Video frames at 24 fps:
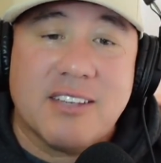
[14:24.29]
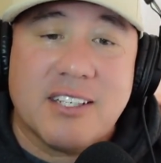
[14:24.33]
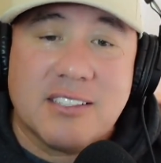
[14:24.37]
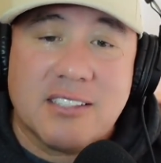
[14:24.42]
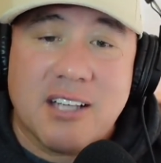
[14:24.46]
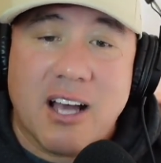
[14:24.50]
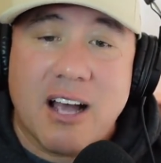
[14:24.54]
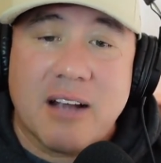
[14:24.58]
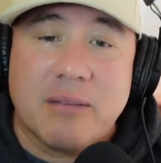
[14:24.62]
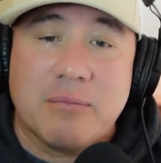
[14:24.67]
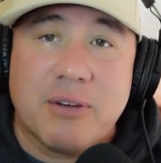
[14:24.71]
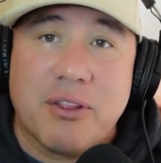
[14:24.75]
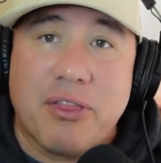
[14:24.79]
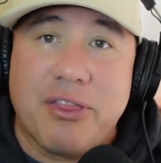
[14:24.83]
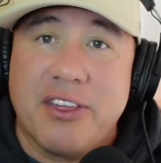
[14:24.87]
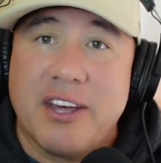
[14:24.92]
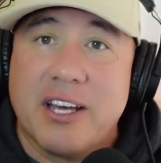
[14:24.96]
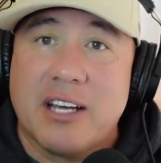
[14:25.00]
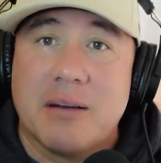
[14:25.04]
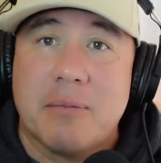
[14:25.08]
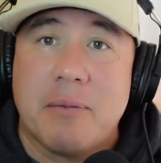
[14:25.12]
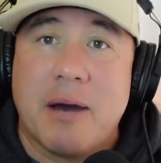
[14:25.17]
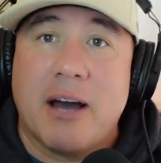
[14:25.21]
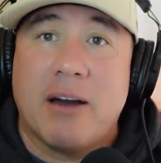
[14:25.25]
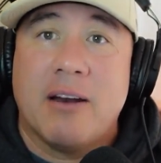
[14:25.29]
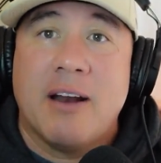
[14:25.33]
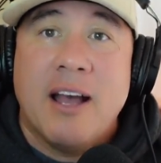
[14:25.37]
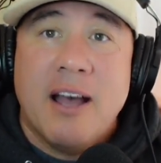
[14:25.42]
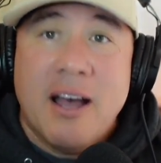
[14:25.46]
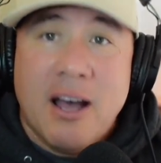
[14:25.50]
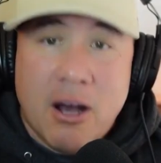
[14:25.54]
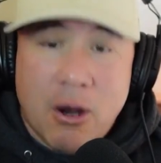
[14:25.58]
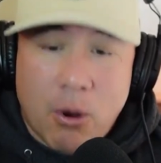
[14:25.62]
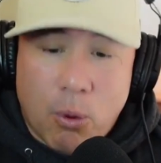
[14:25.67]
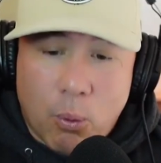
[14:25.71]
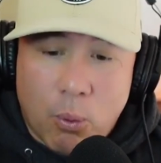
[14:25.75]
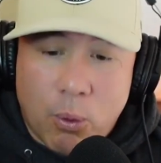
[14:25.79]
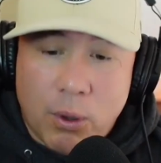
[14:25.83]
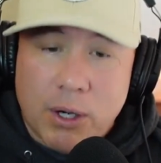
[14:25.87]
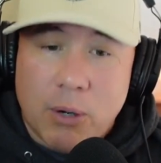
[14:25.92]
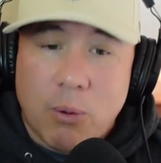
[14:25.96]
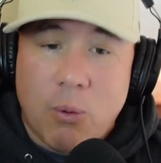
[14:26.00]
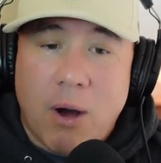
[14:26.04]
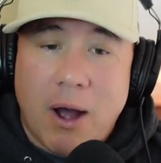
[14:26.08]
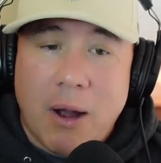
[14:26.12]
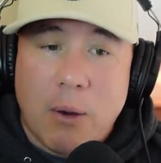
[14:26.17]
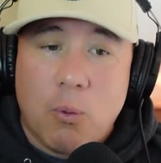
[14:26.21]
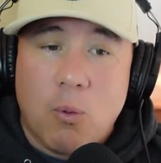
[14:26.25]
the time to think about what
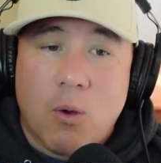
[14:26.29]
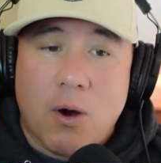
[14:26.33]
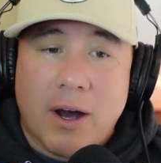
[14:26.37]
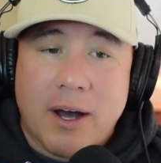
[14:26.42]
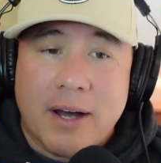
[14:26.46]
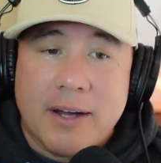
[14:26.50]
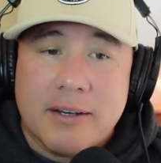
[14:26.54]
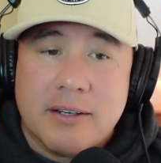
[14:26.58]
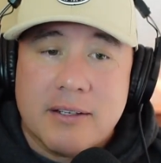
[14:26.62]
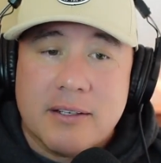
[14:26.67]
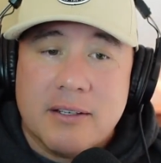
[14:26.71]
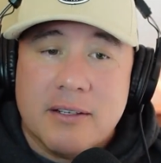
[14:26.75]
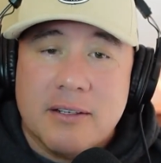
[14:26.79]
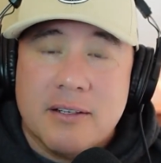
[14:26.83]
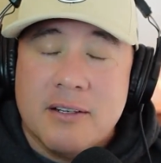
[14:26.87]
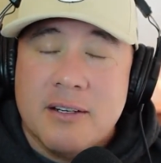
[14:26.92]
do I want?